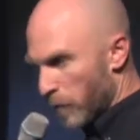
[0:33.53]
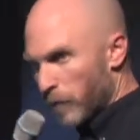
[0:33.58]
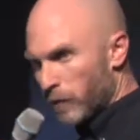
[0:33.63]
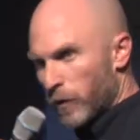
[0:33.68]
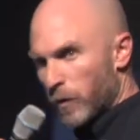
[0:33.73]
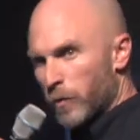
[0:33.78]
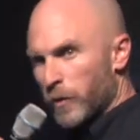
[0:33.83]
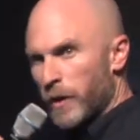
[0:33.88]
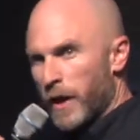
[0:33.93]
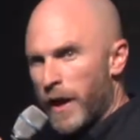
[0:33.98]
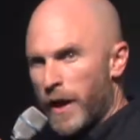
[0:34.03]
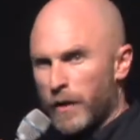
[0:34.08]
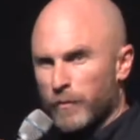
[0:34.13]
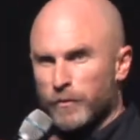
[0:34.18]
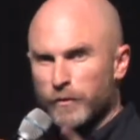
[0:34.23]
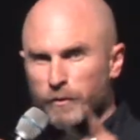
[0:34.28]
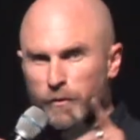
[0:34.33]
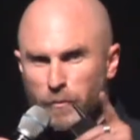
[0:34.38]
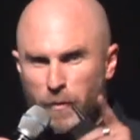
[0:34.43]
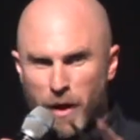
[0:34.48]
of you would have
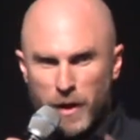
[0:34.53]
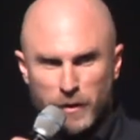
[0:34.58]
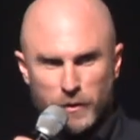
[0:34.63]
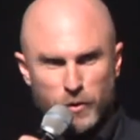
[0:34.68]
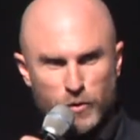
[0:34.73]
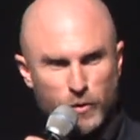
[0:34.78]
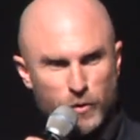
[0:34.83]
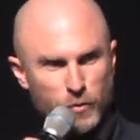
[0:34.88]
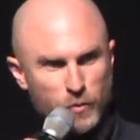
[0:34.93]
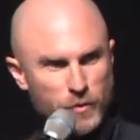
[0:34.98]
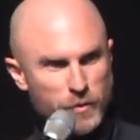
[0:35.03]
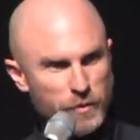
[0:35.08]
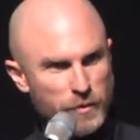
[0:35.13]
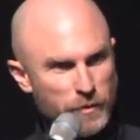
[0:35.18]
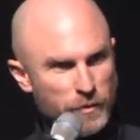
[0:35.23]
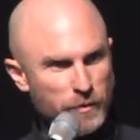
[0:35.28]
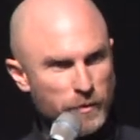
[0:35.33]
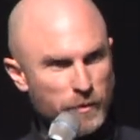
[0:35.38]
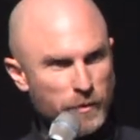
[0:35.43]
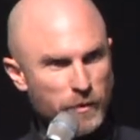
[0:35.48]
smart shoes.
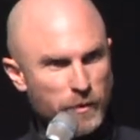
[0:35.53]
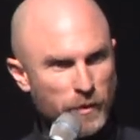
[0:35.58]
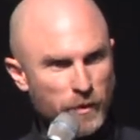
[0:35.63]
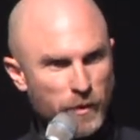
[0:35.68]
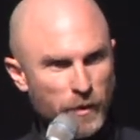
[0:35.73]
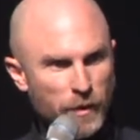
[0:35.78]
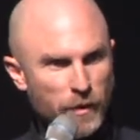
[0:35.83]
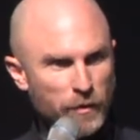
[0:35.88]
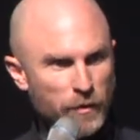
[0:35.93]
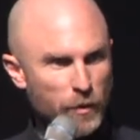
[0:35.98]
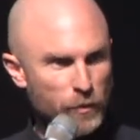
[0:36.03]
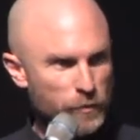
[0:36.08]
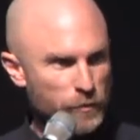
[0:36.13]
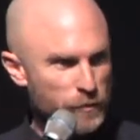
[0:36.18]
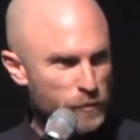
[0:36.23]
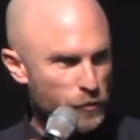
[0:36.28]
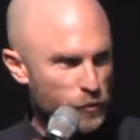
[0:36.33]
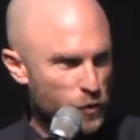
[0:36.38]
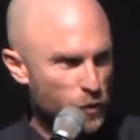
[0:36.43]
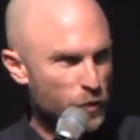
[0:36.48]

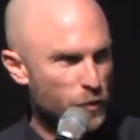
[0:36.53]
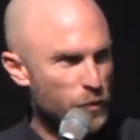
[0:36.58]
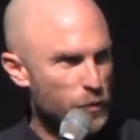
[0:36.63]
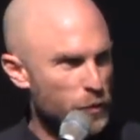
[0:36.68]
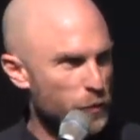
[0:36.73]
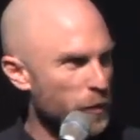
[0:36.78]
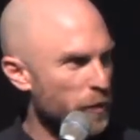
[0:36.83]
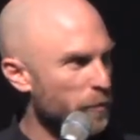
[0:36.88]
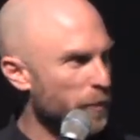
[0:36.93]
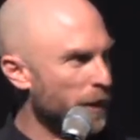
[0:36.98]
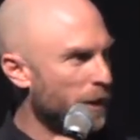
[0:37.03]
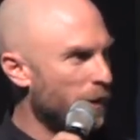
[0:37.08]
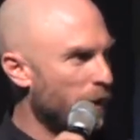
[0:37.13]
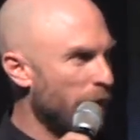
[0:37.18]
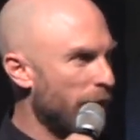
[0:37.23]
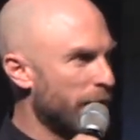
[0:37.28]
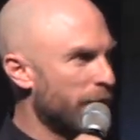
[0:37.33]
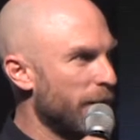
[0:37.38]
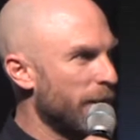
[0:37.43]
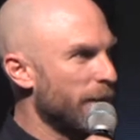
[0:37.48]
Those shoes would be
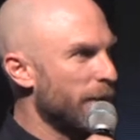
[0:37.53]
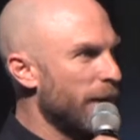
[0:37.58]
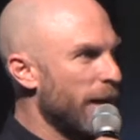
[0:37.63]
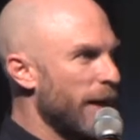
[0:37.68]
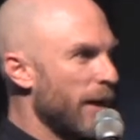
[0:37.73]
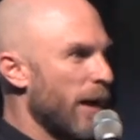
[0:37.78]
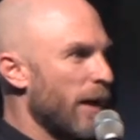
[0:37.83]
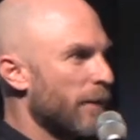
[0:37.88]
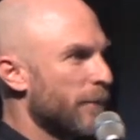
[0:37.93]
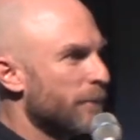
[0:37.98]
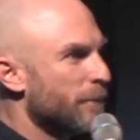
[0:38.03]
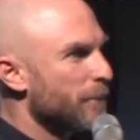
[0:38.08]
collecting data,